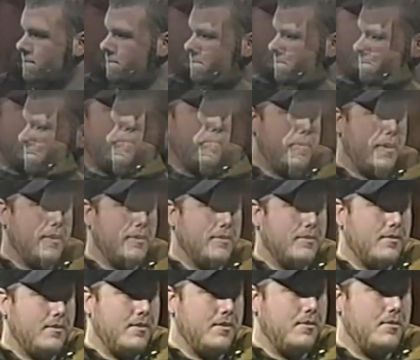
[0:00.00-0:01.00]
and it
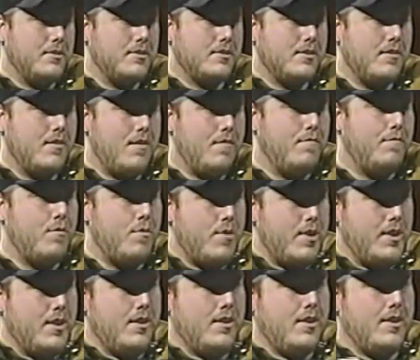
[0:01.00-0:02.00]
basically there was a, a
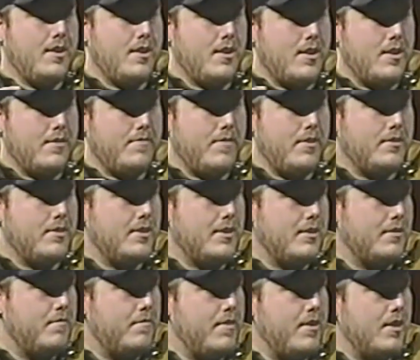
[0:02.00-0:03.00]
void, and I felt the need
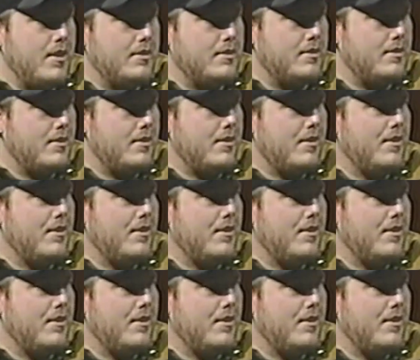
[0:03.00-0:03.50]
to fill it,